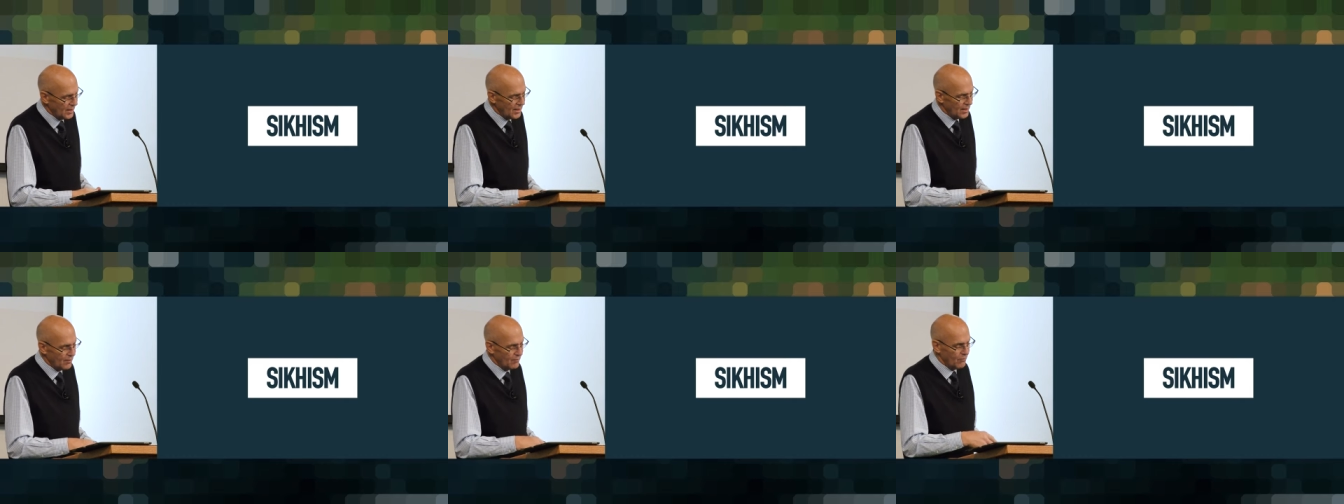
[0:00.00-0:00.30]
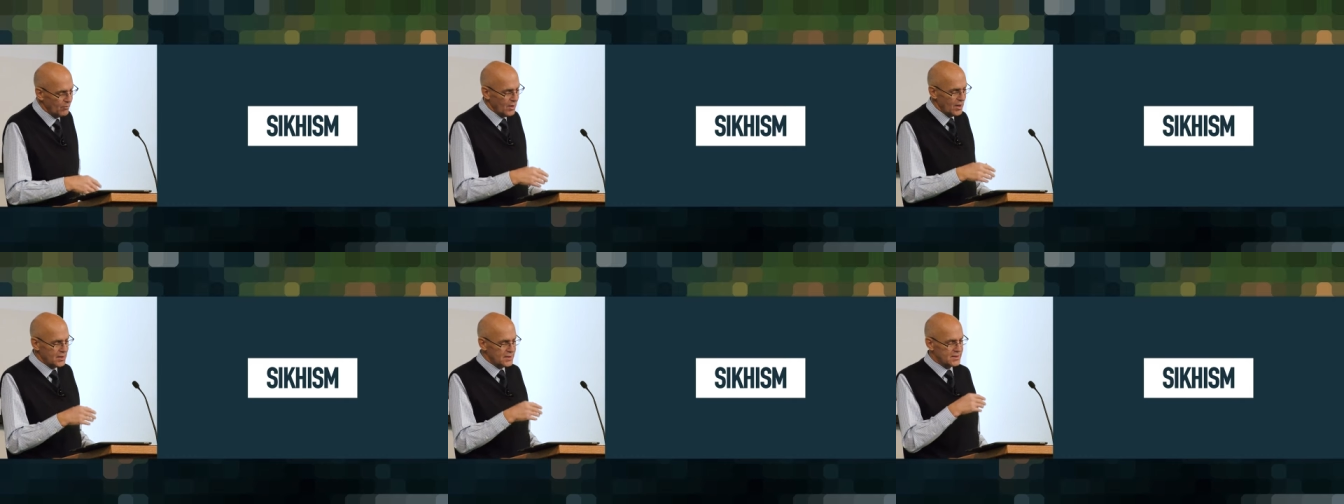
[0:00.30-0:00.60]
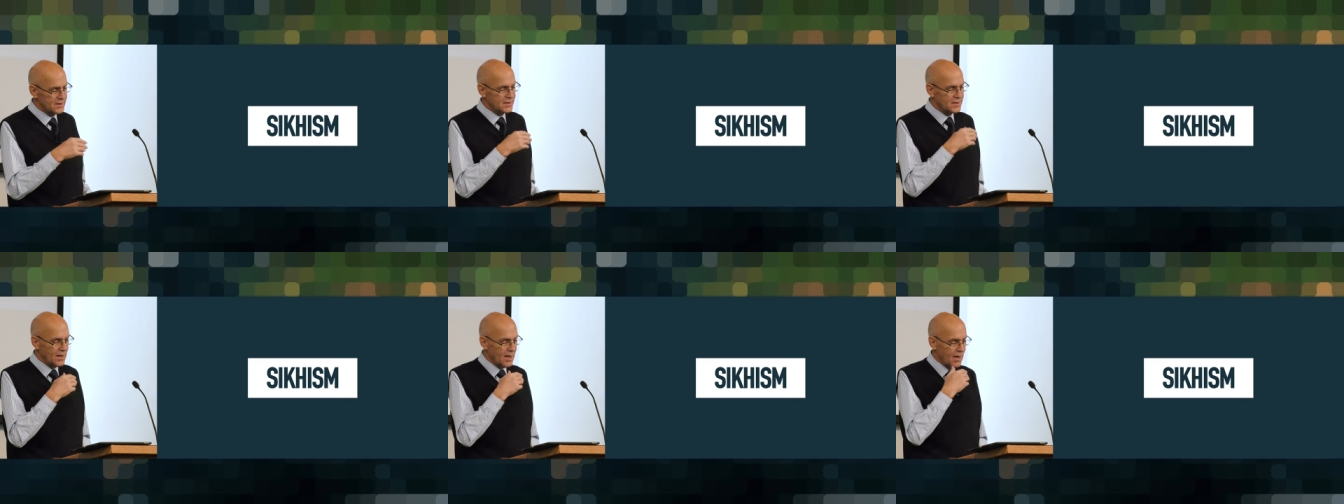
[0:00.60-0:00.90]
It
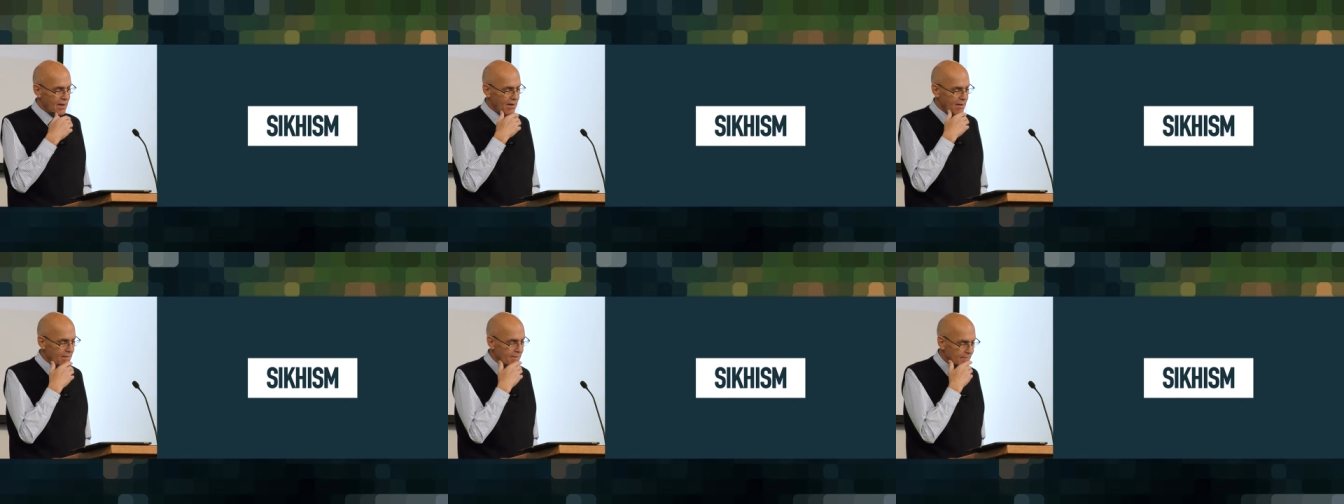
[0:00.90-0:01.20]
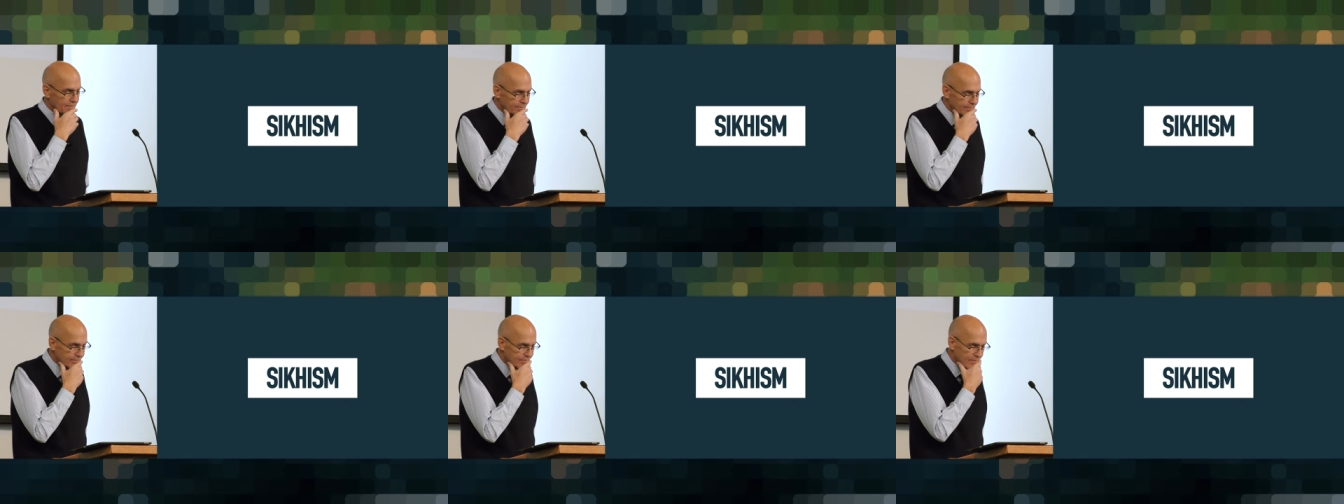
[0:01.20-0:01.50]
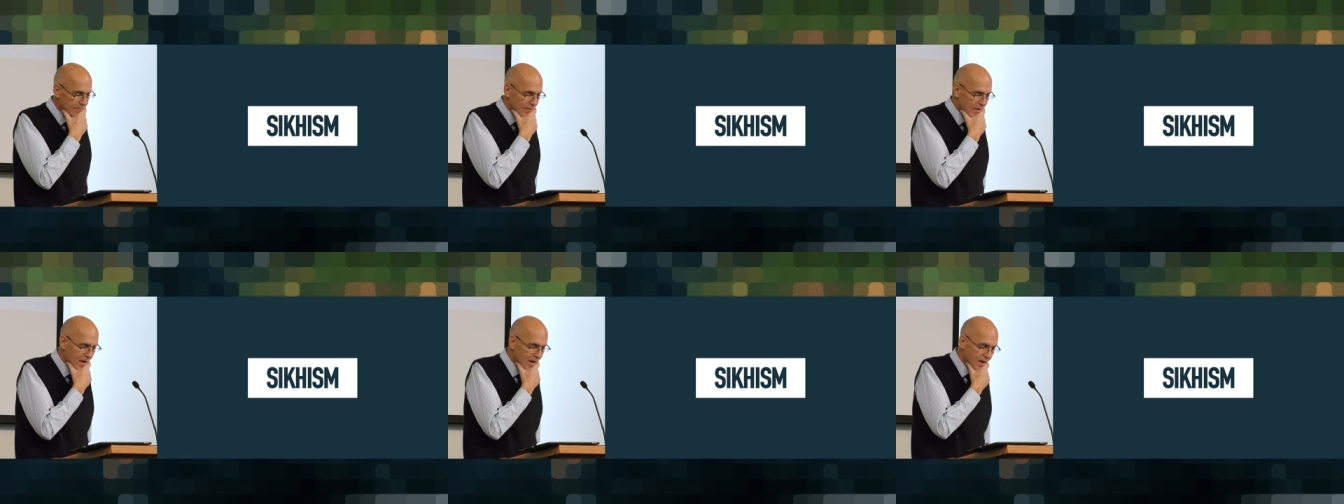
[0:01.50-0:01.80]
was
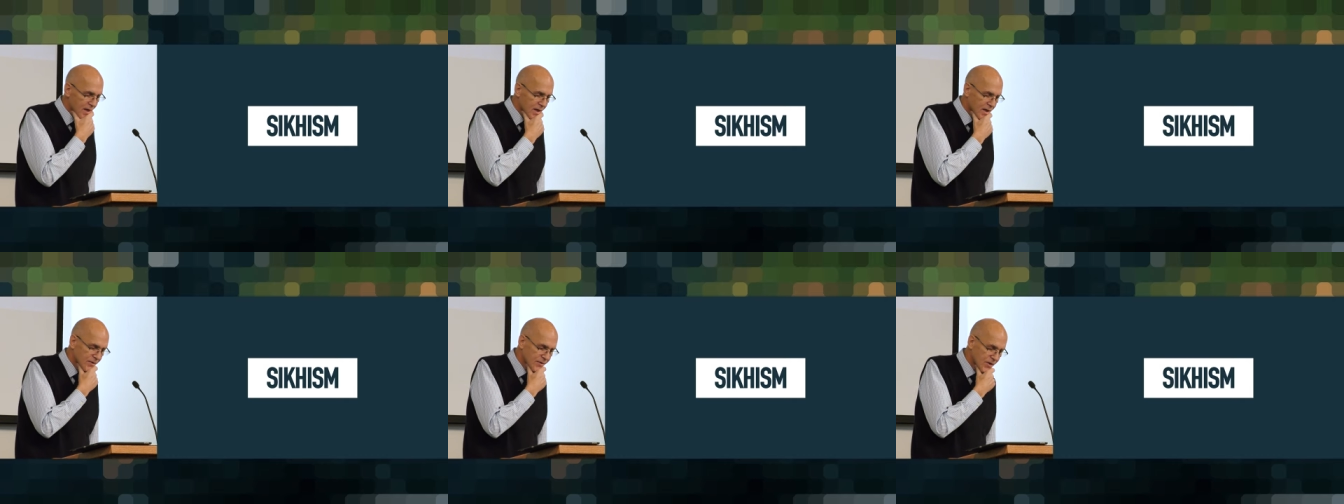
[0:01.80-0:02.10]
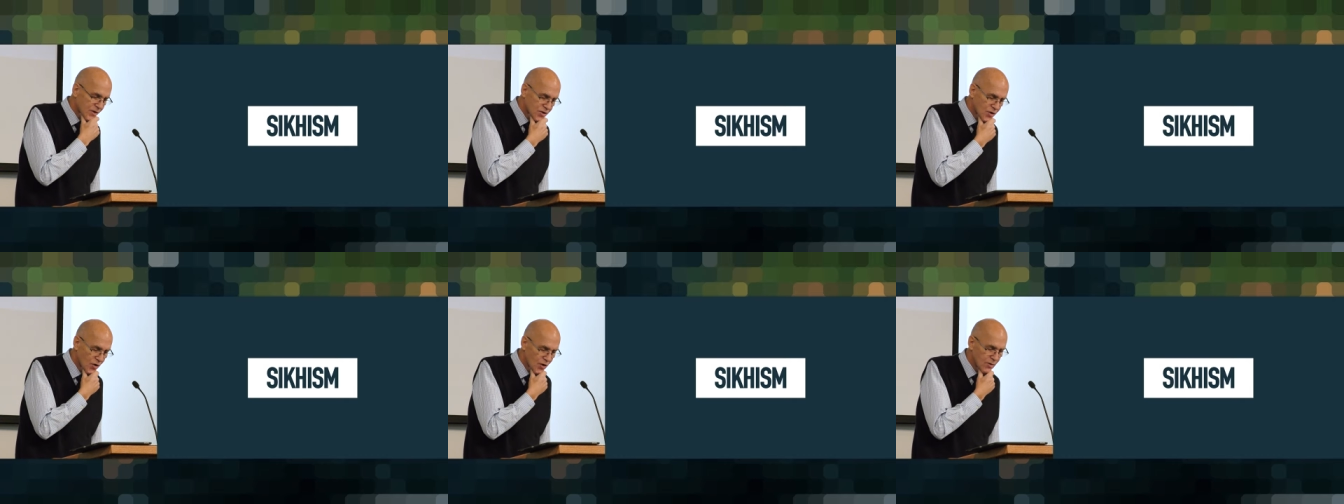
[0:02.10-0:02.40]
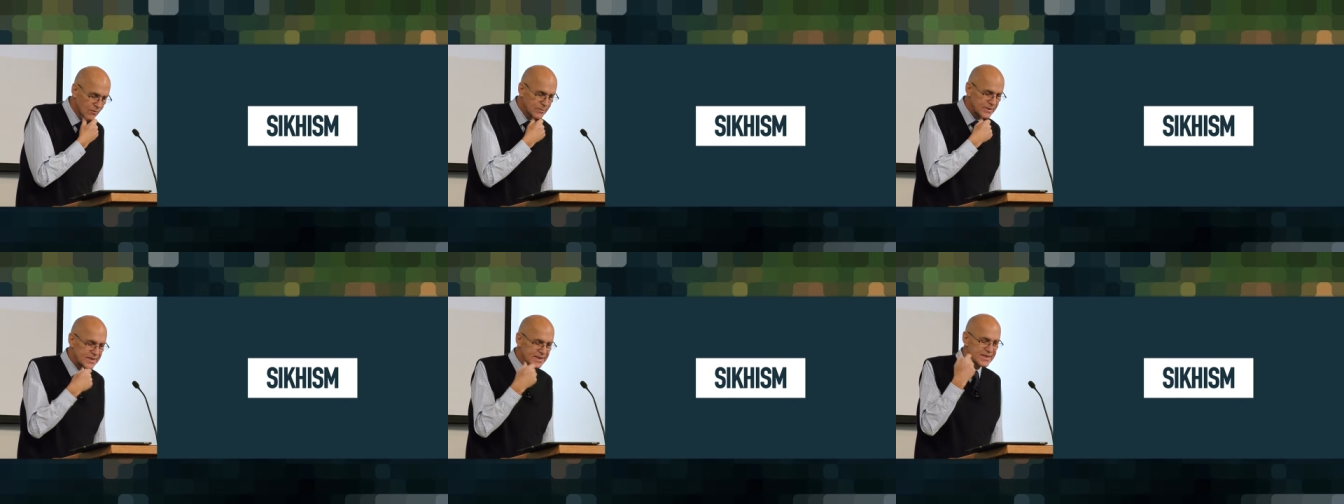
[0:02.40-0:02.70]
um, uh, the
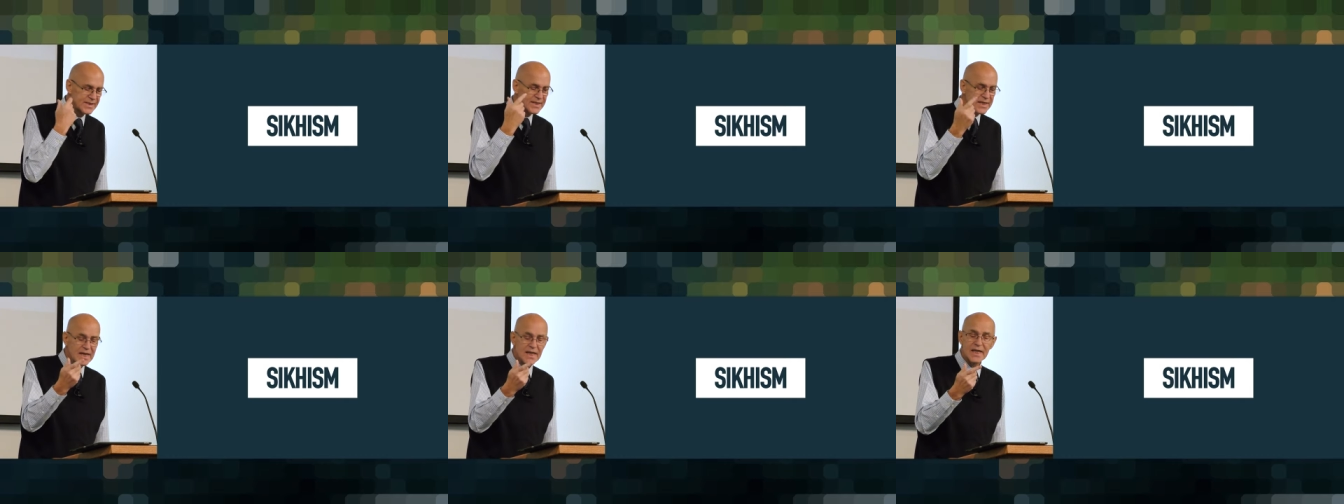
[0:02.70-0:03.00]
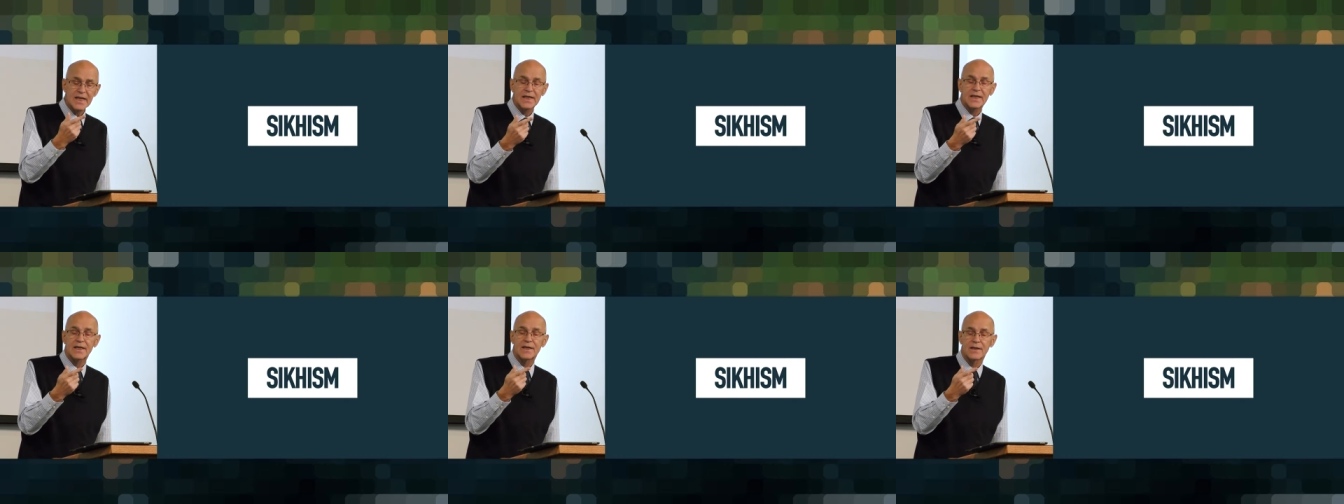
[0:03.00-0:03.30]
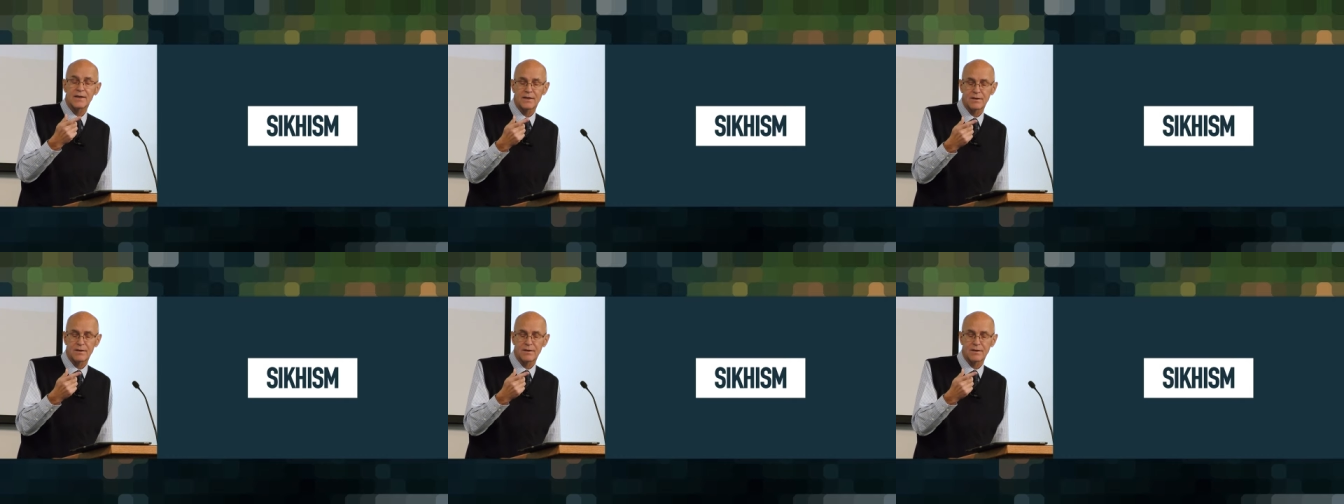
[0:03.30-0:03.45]
term Sikh,